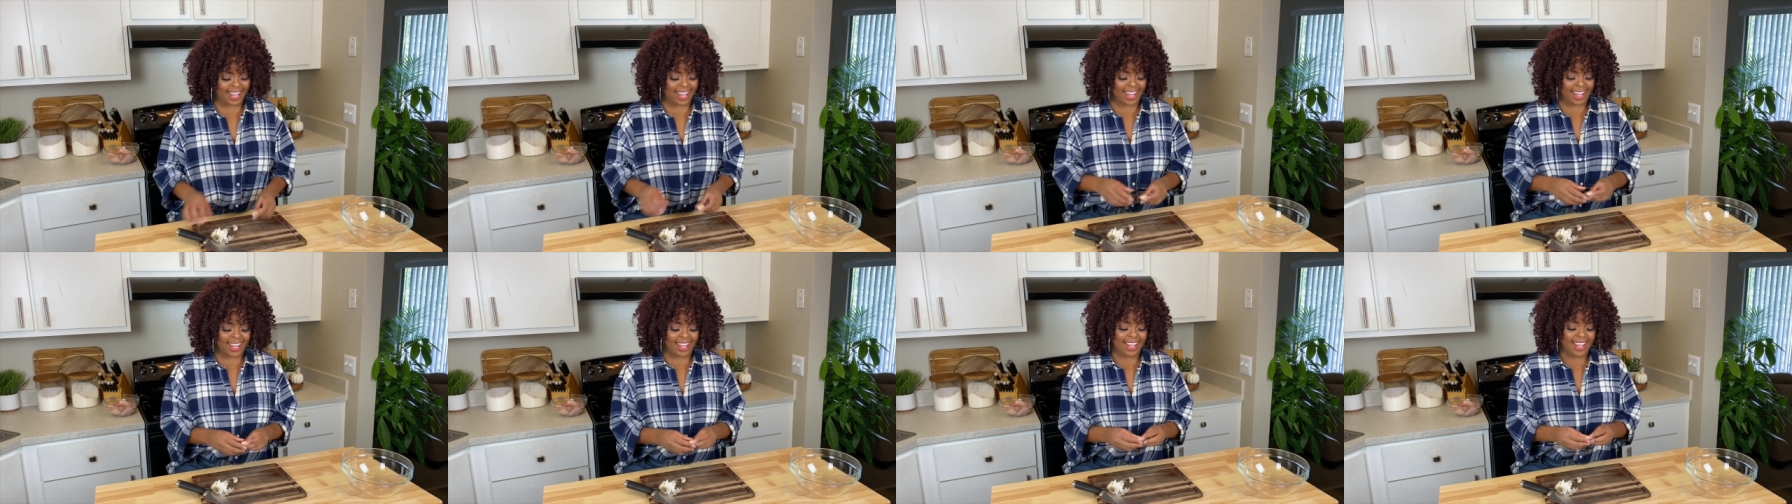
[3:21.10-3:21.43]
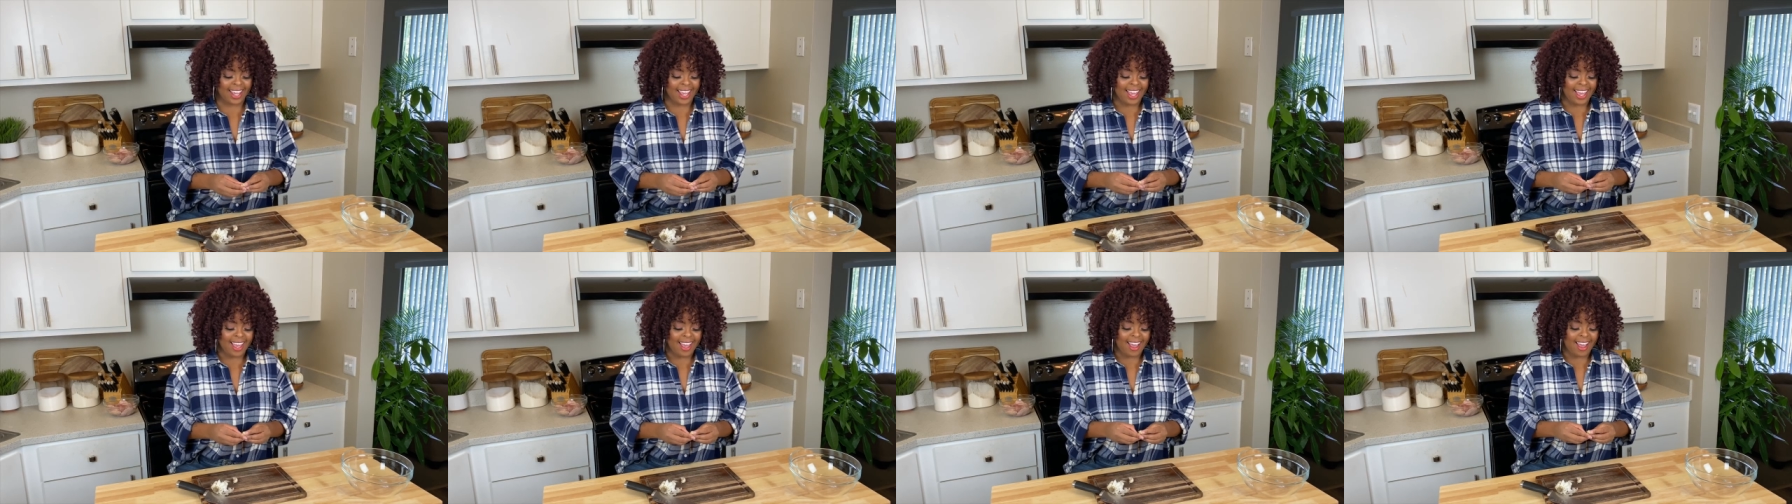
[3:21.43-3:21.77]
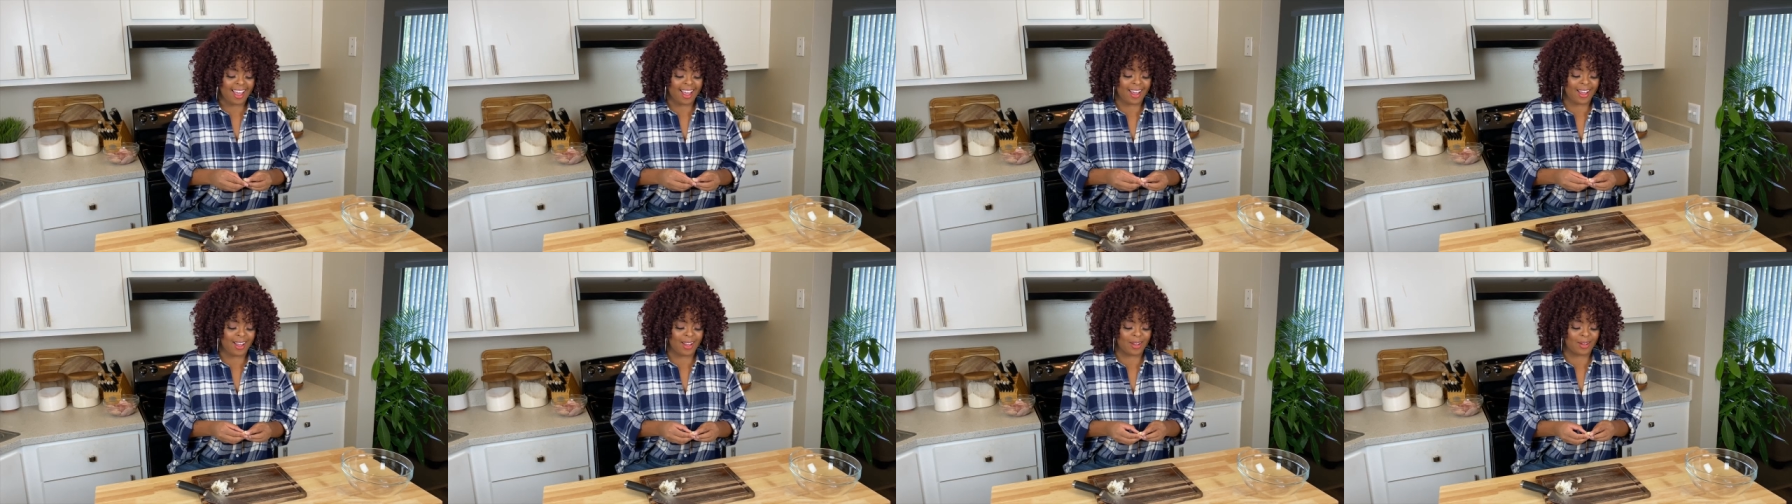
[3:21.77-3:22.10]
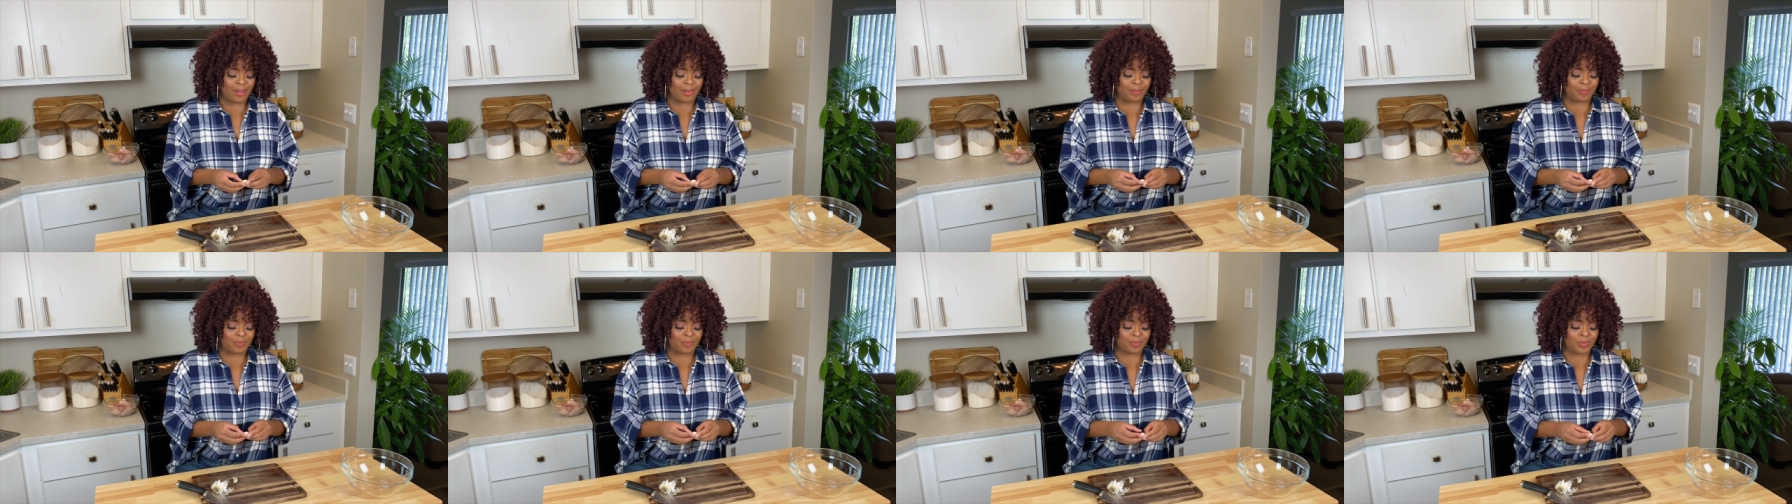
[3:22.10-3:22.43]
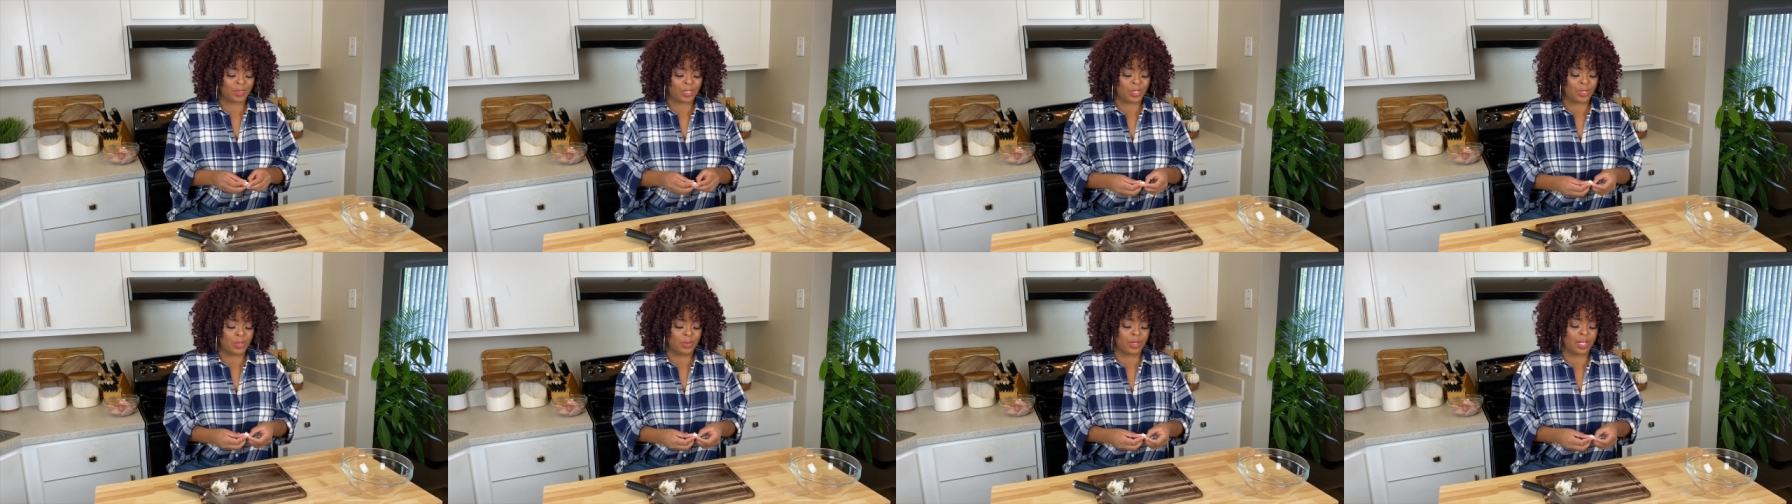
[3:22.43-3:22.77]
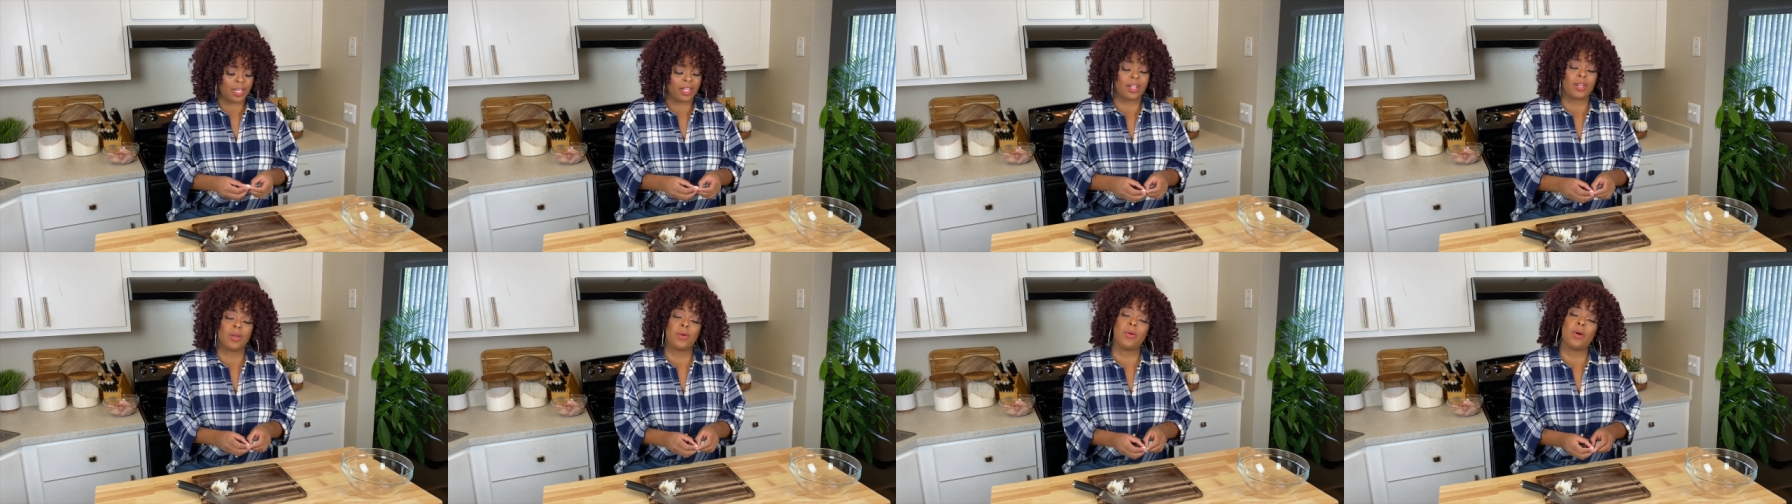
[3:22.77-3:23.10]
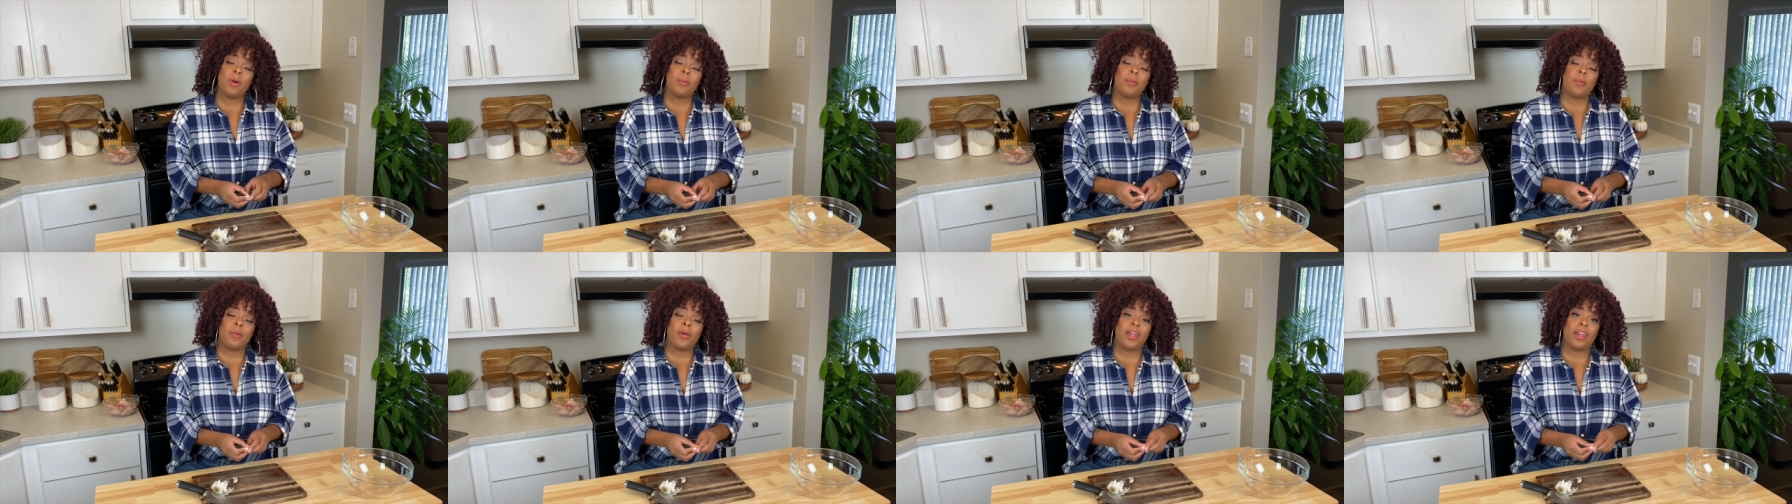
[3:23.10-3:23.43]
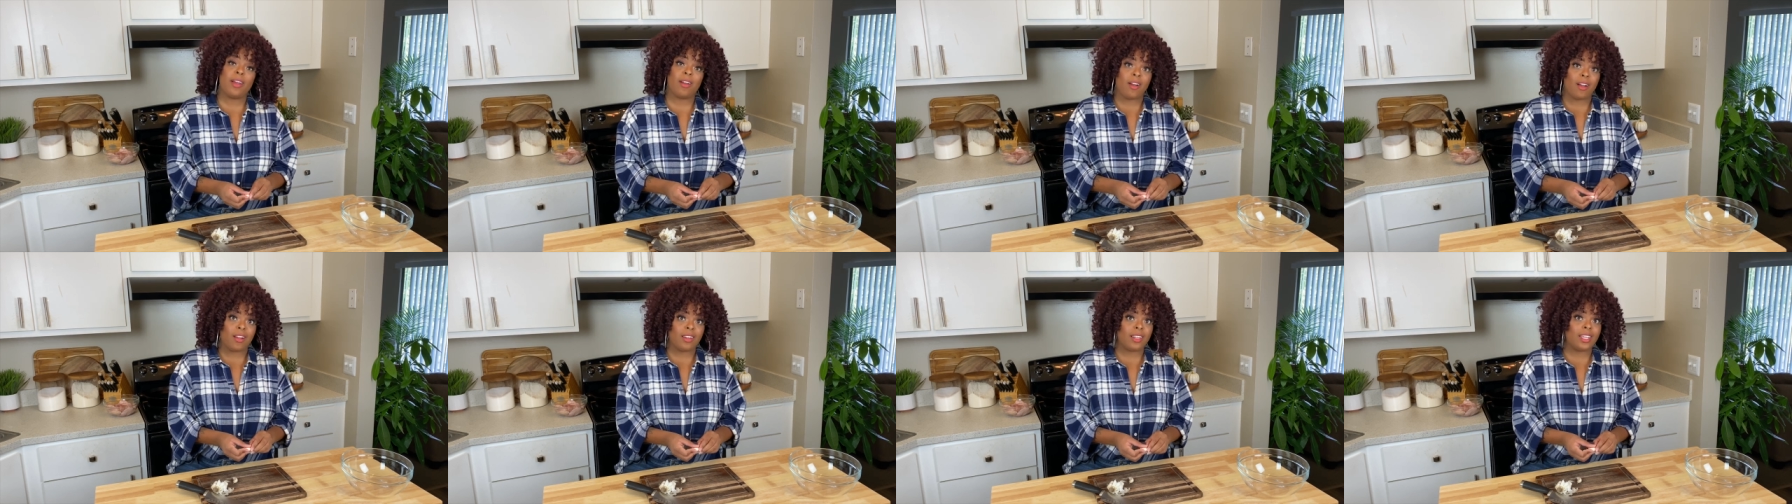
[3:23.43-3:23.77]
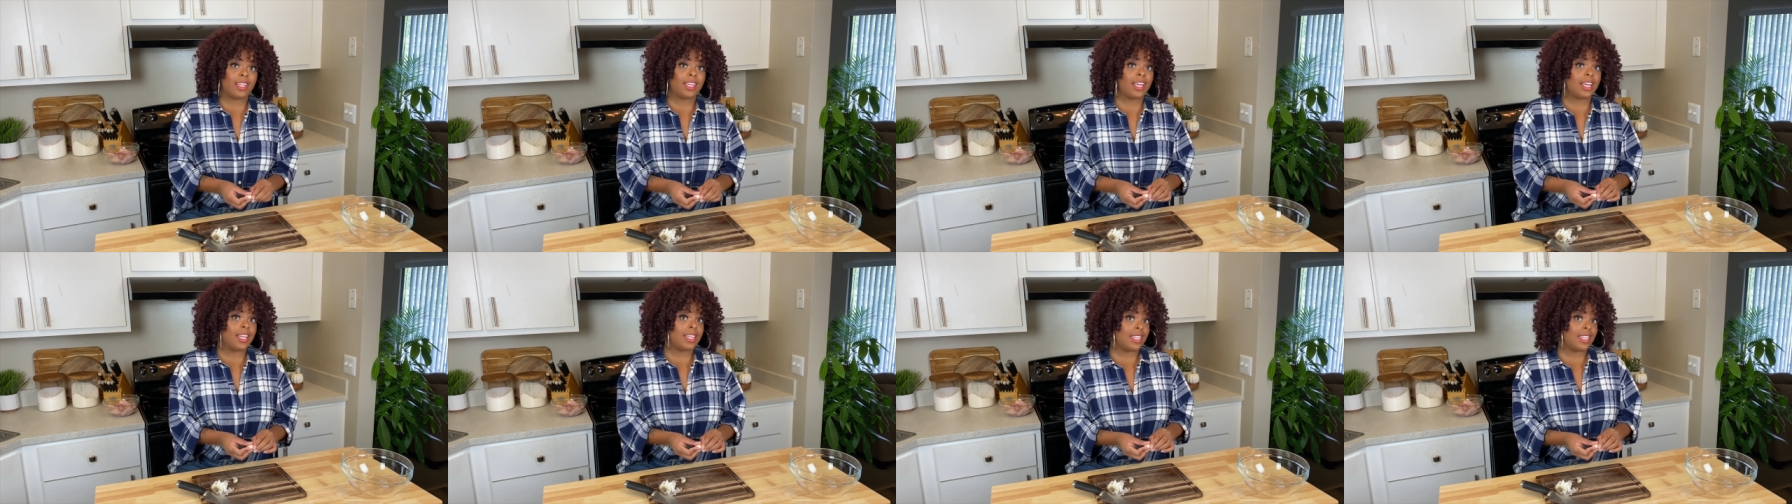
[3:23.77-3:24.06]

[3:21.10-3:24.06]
okay? Um, you can incorporate garlic